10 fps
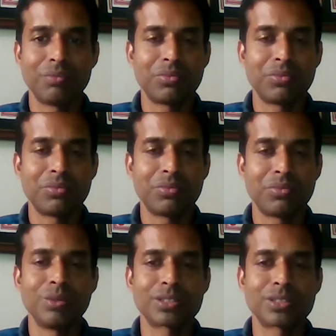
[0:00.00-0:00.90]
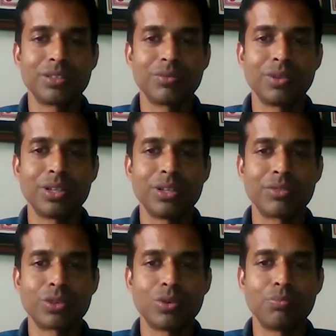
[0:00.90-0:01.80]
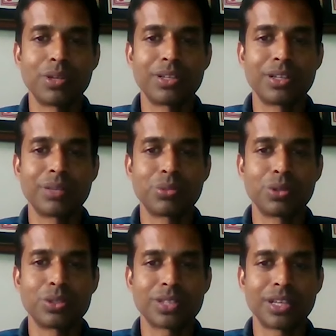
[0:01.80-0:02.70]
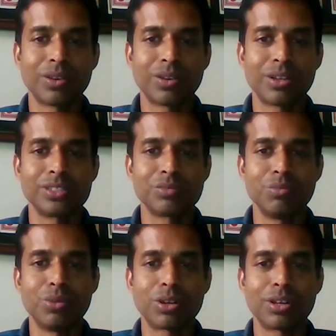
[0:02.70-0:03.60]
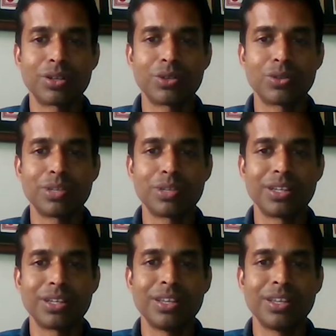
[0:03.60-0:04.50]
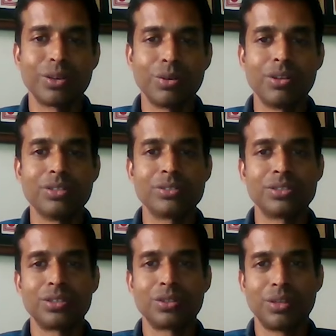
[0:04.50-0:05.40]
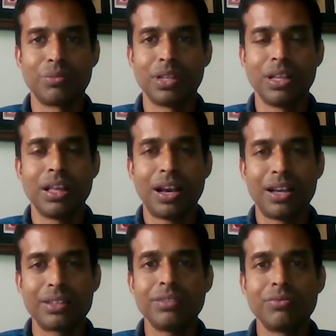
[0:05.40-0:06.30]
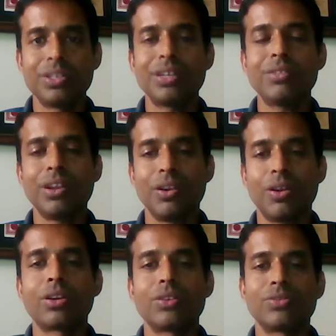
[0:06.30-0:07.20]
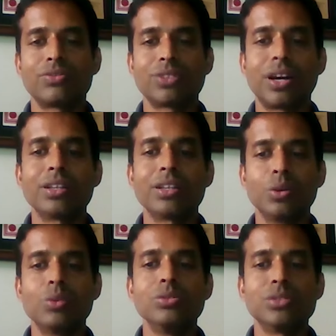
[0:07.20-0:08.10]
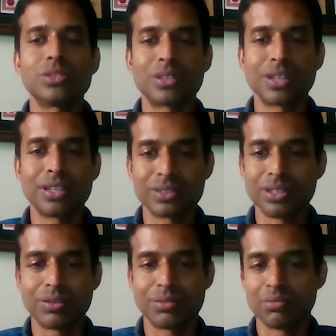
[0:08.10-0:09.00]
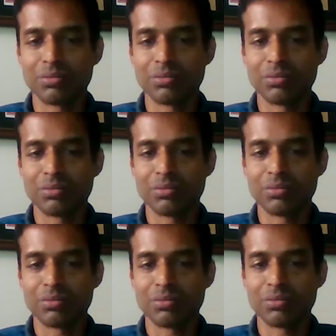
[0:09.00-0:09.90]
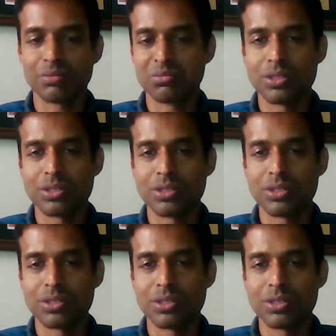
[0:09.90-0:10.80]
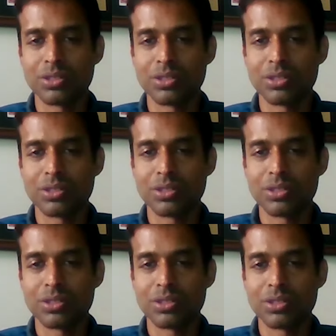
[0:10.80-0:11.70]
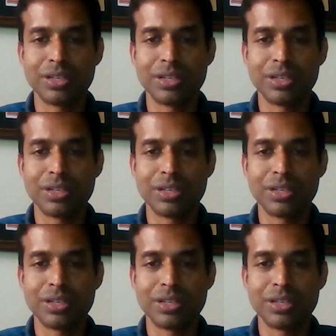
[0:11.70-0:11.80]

Where in the Western world, you have to go pick it up to a psychologist, book a room, and who listen to it. I think we have a lot of our own strengths, and the COVID scenario has also seen what